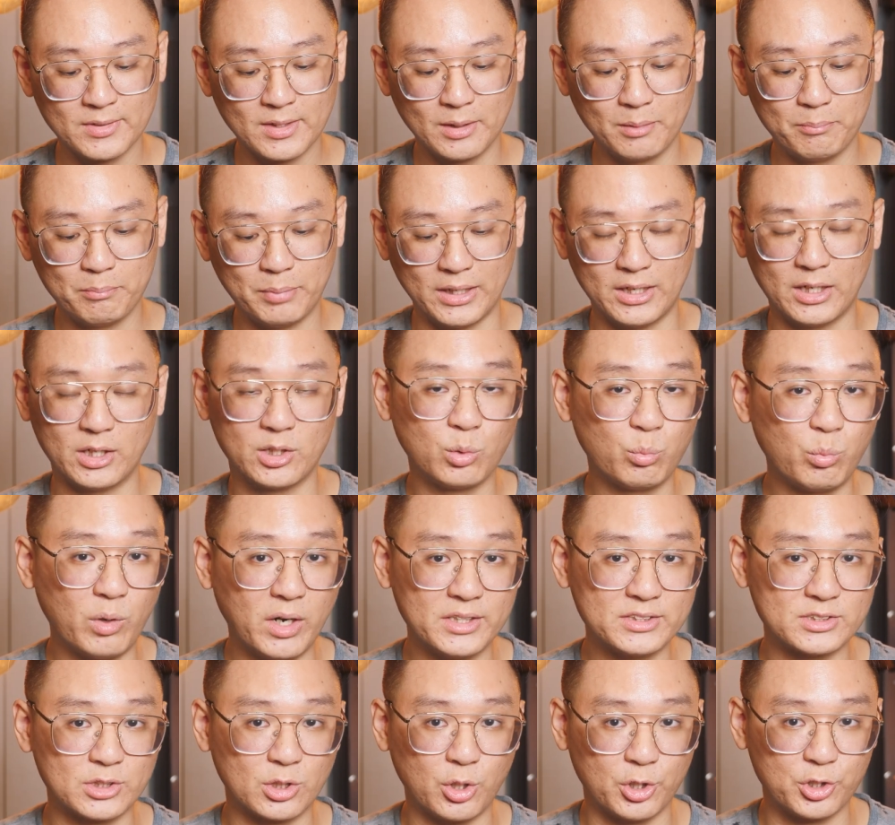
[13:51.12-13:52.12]
but
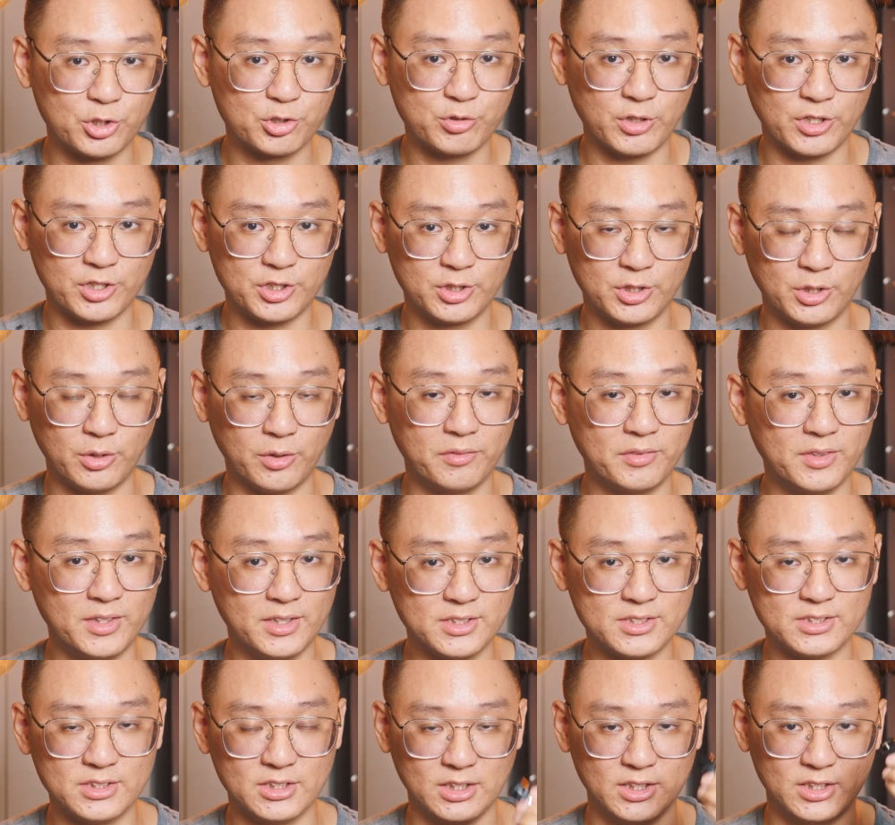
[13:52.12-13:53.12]
otherwise the construction on
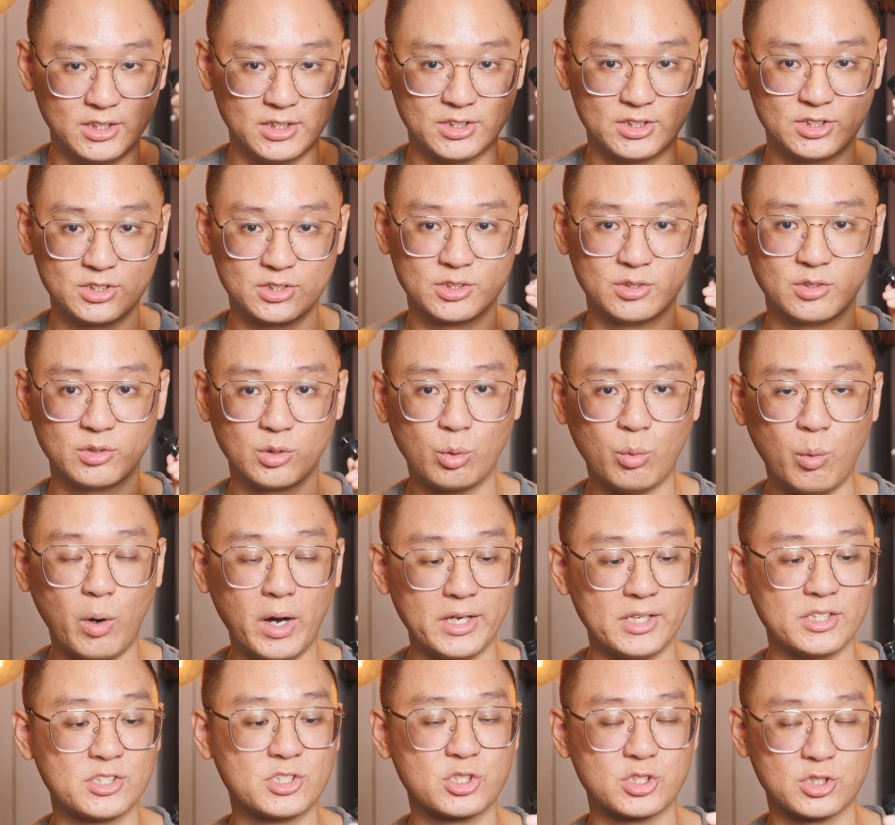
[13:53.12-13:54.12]
this is
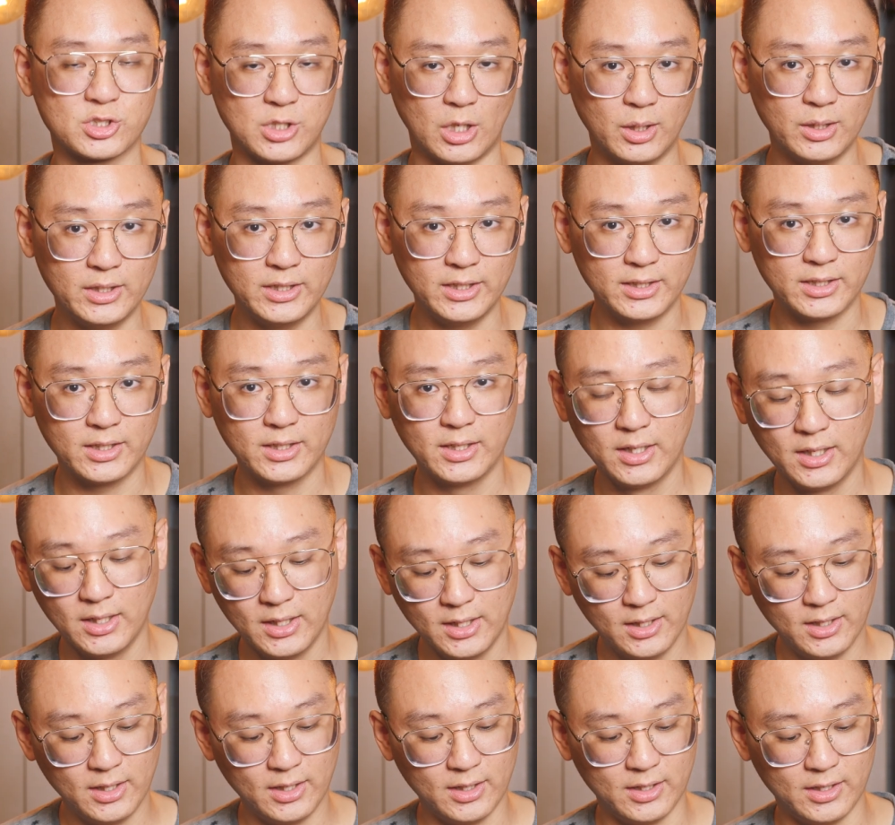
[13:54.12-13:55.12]
quite solid.
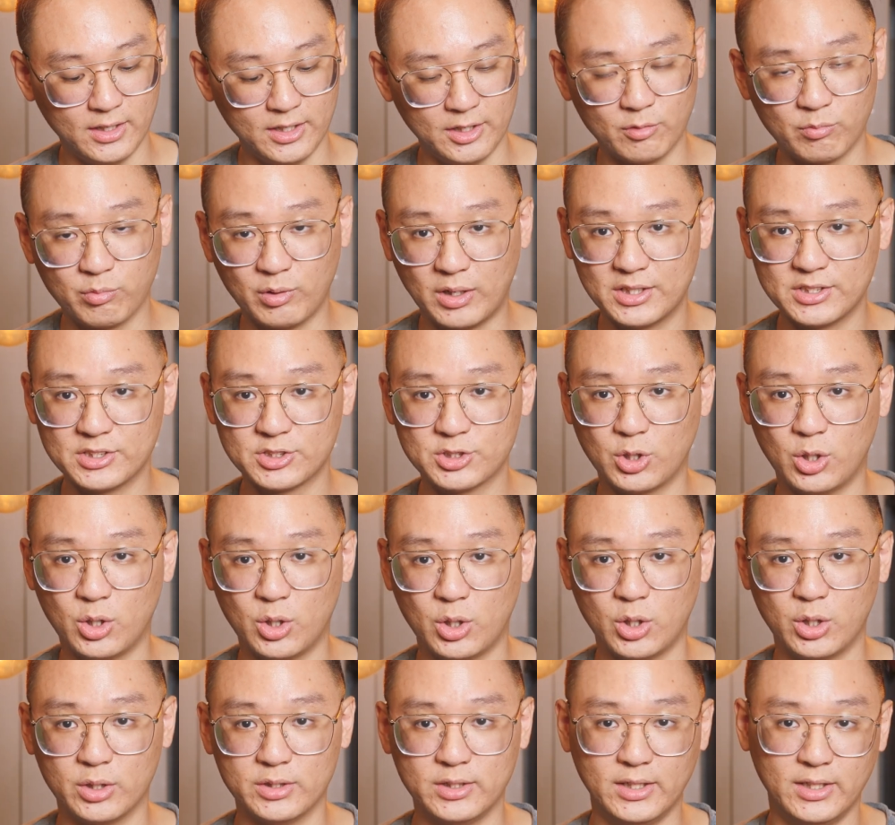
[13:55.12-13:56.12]
It runs
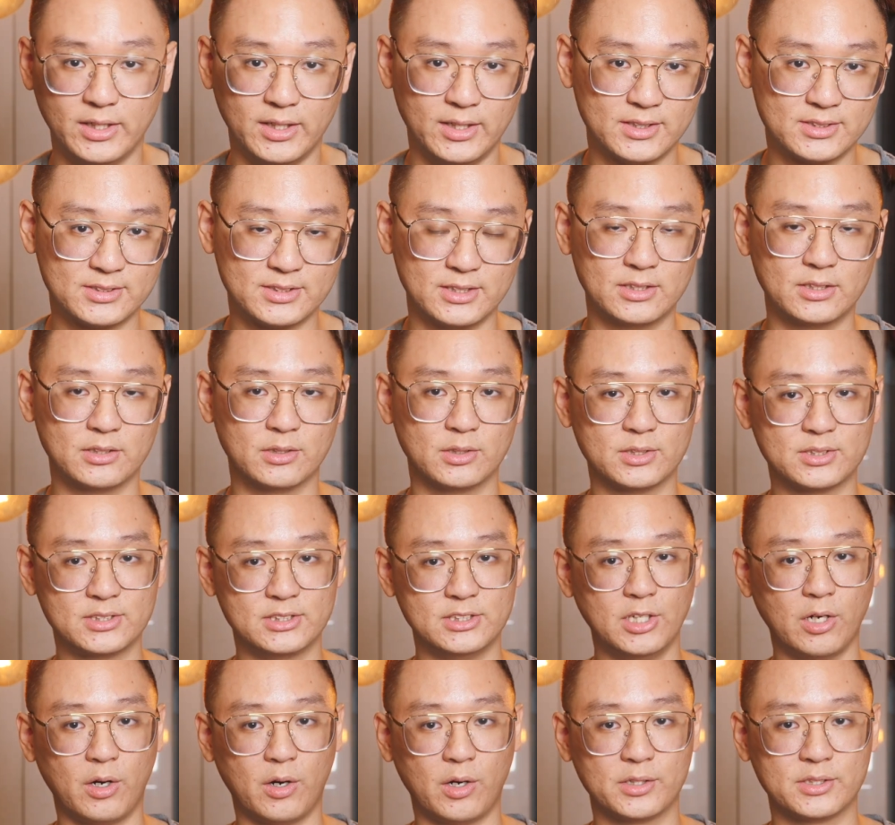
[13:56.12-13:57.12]
on a single
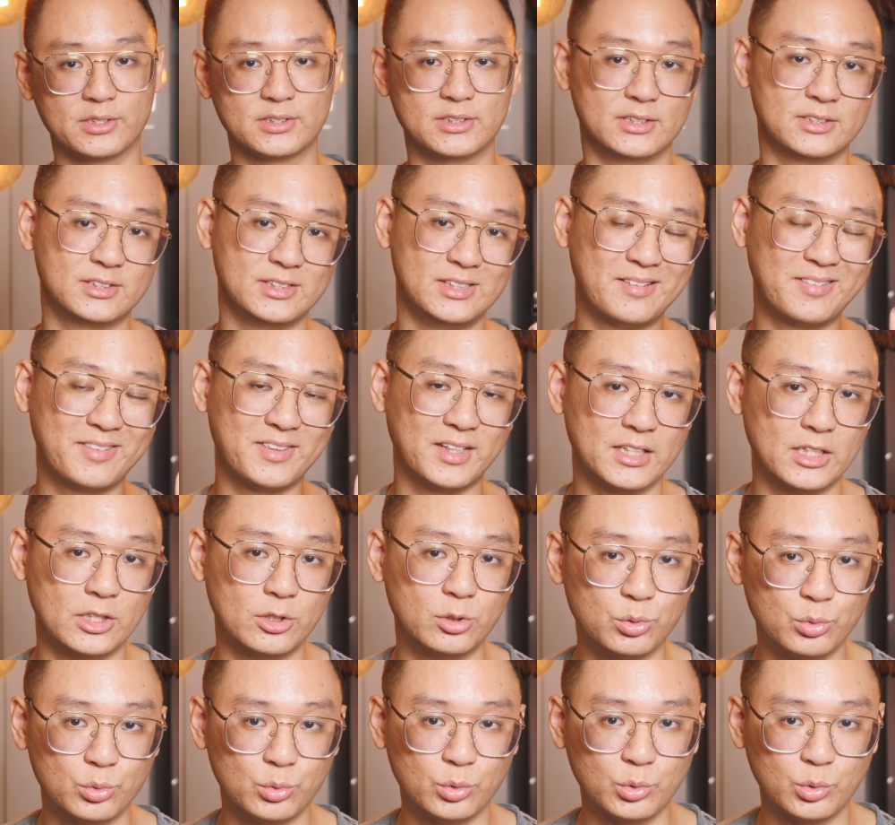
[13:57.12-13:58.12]

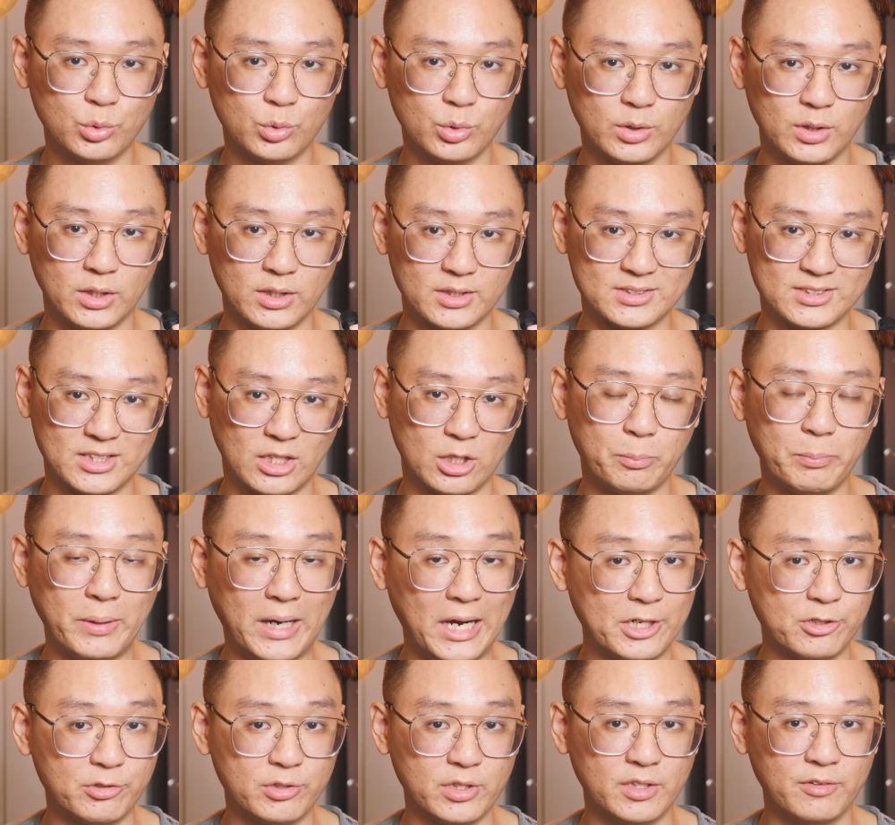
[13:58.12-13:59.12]
CR1632 cell
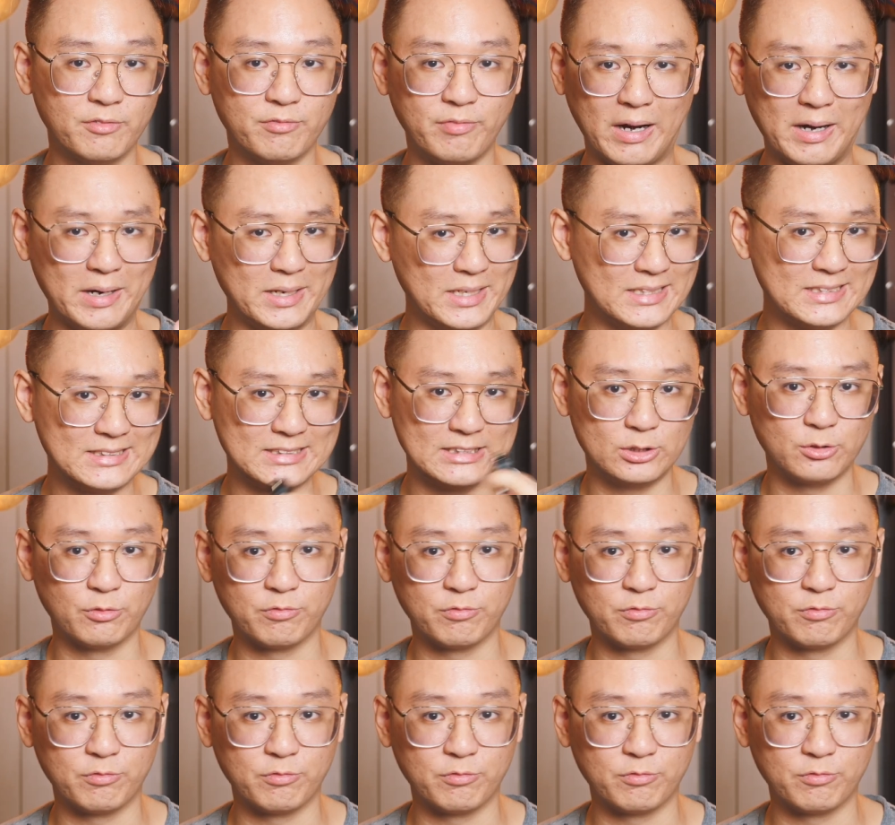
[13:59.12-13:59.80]
battery, very easy to